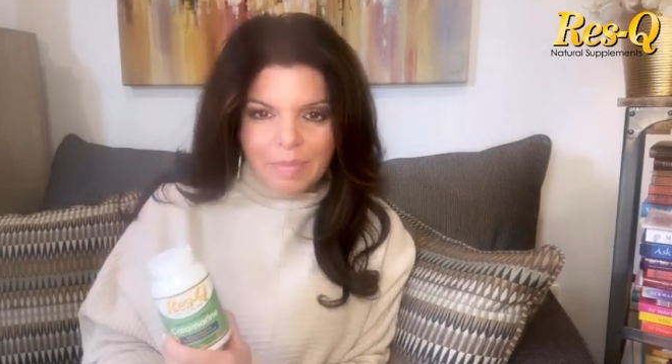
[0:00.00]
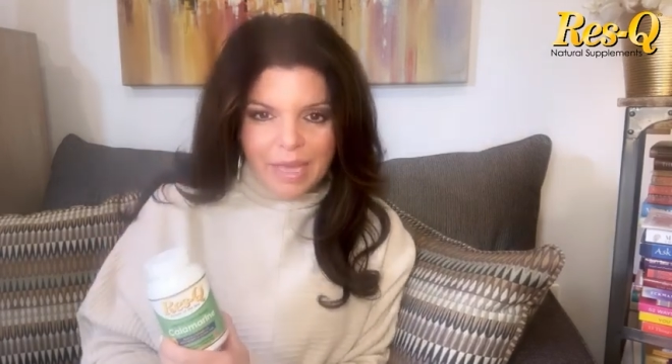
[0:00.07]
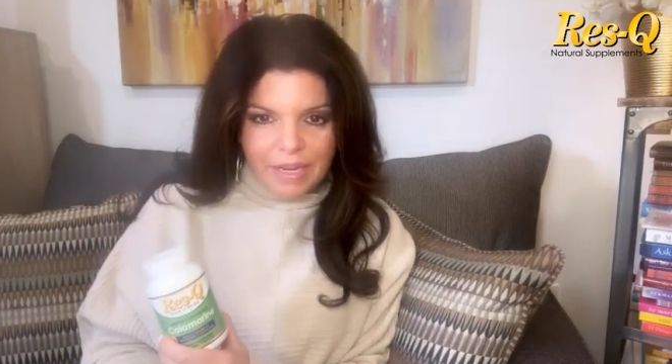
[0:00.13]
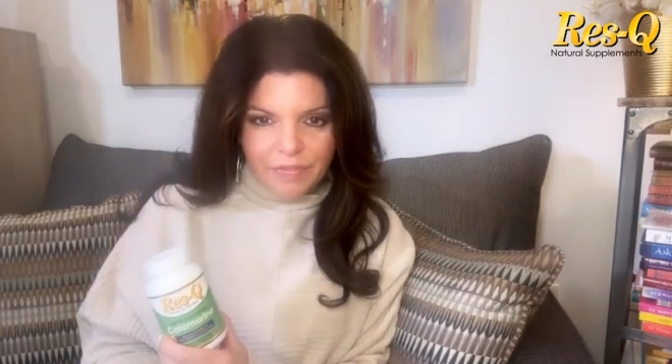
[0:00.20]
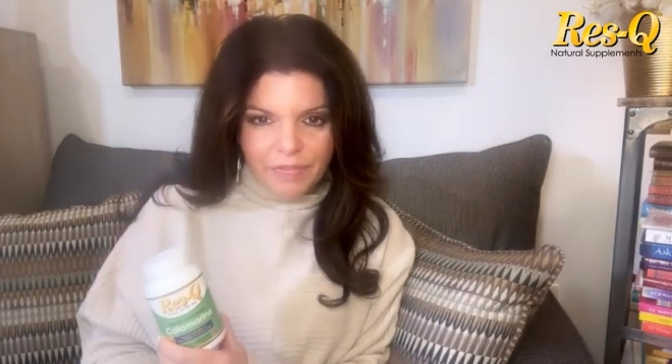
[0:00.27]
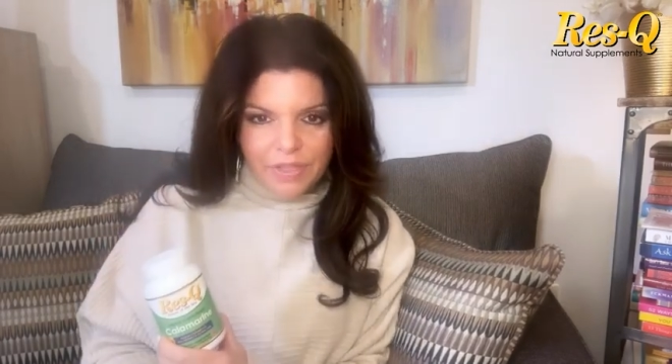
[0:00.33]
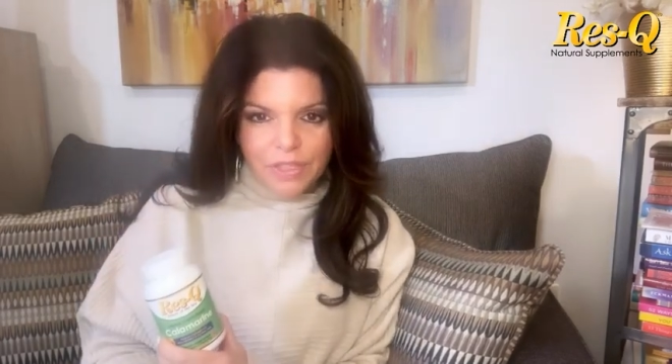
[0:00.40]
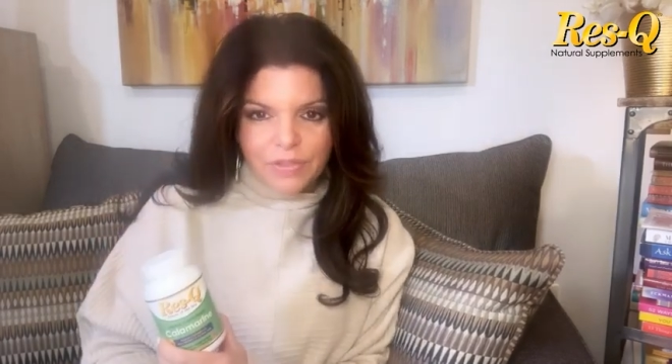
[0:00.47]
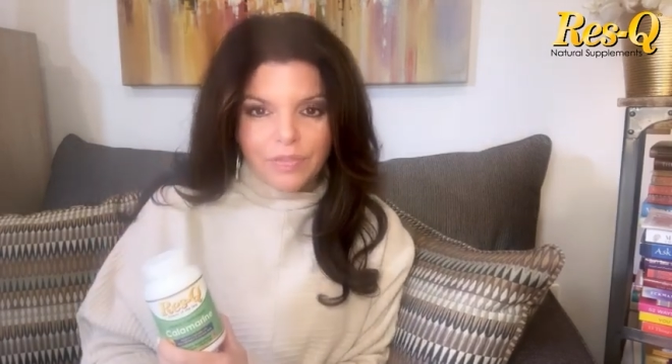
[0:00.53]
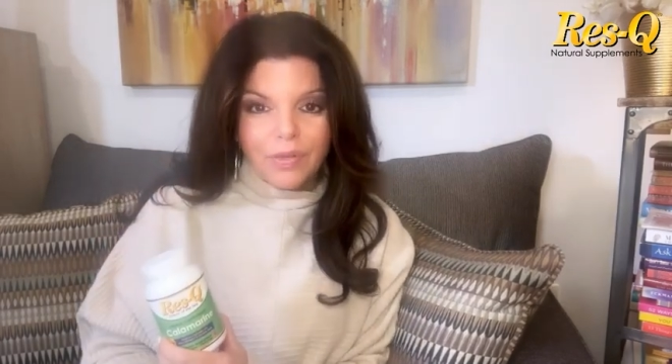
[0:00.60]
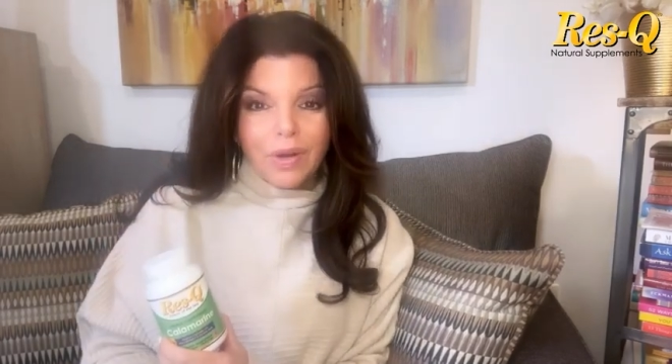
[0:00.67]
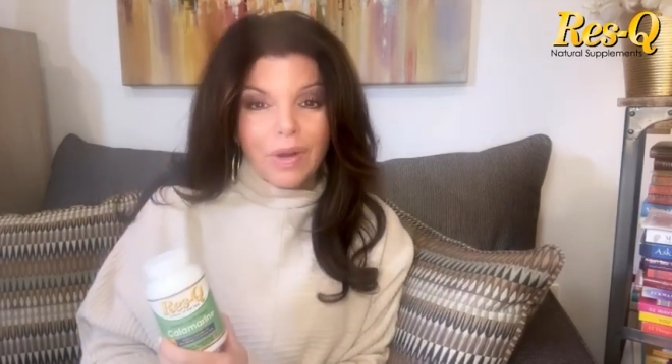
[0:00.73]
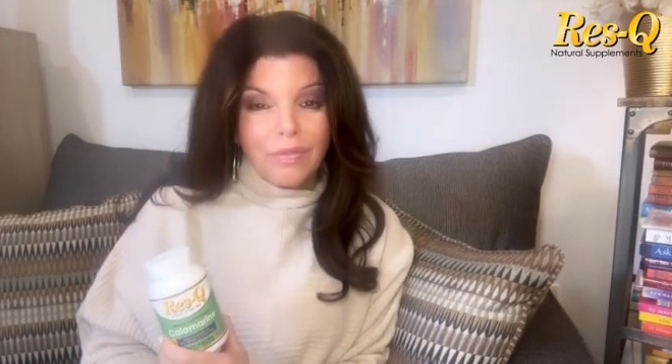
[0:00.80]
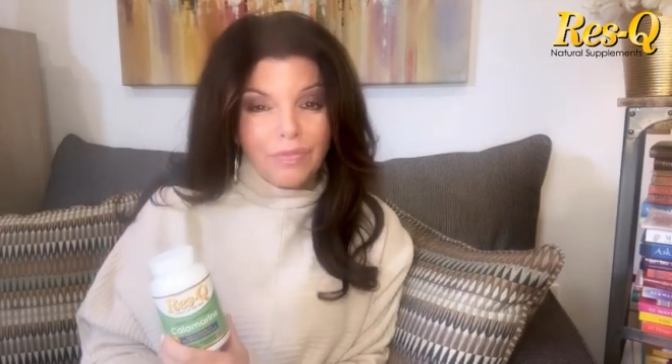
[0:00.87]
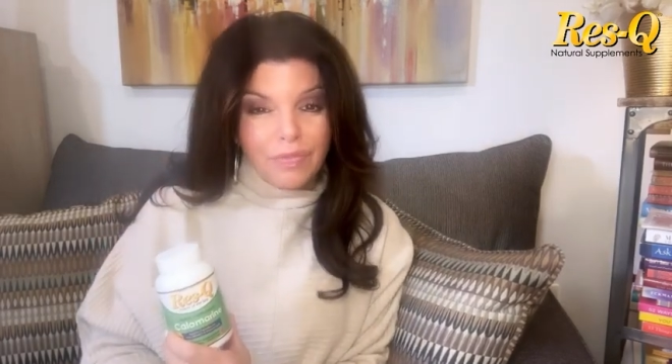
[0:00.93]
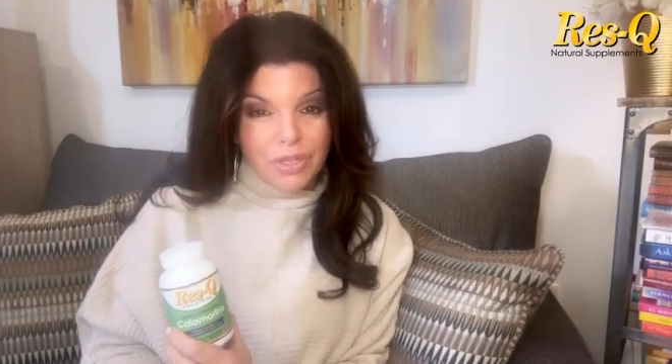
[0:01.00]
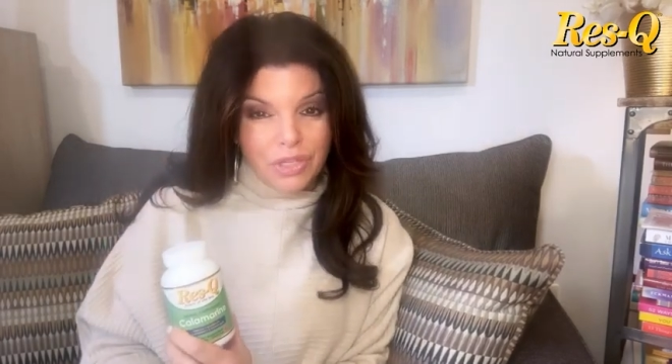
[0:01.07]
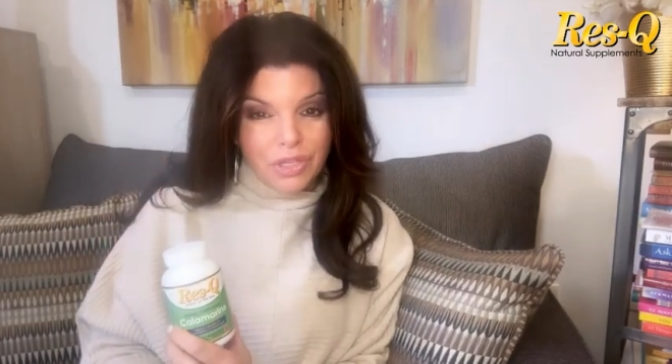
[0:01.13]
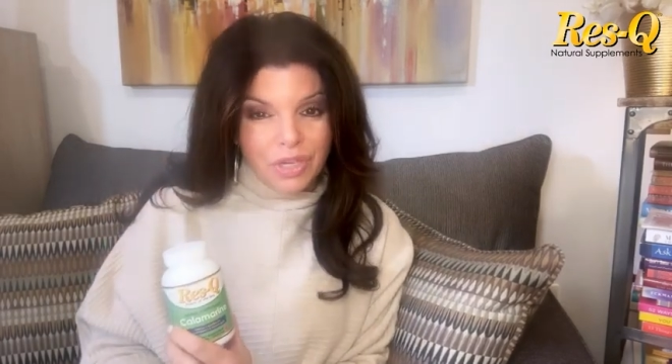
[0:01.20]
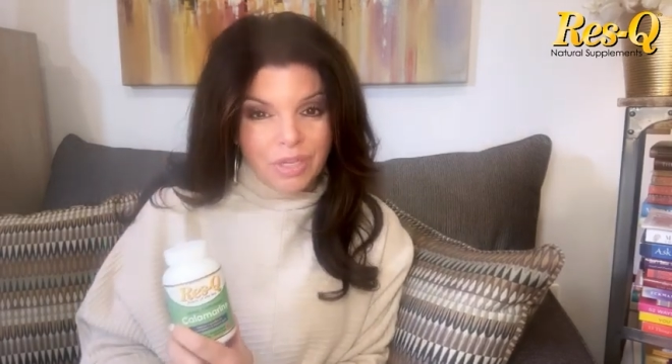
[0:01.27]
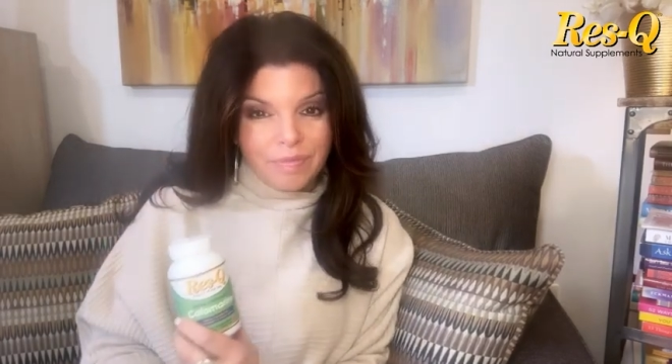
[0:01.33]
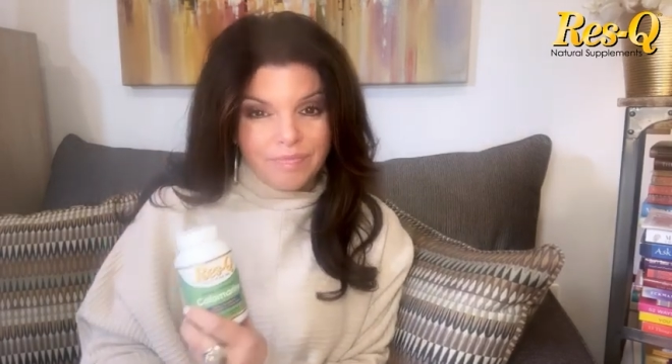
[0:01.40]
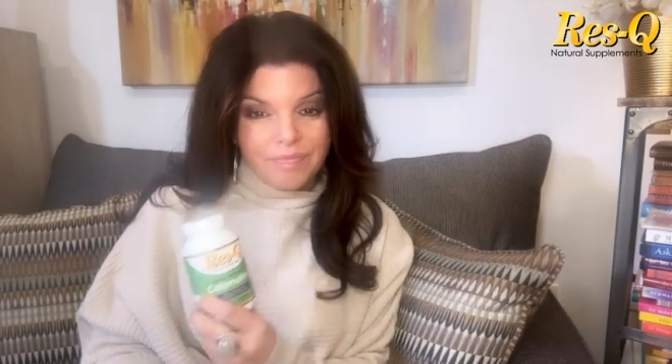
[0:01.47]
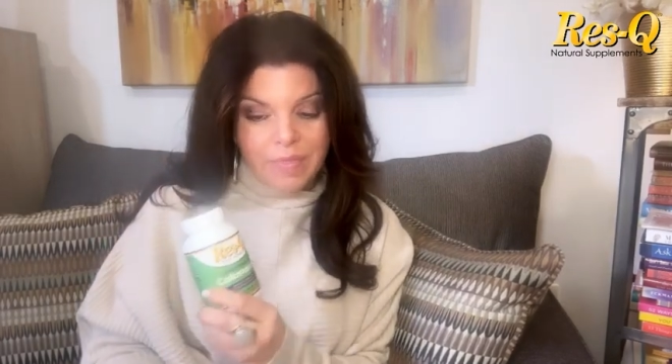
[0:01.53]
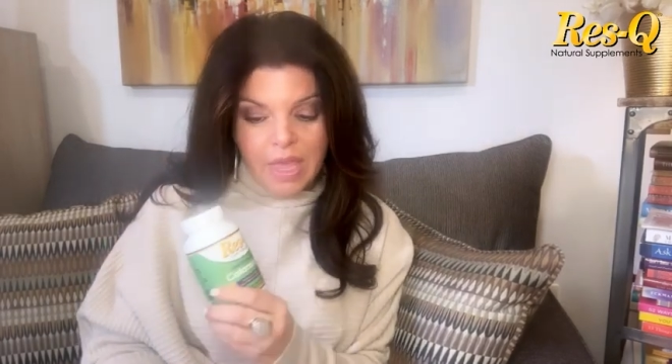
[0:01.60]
benefits for our vision.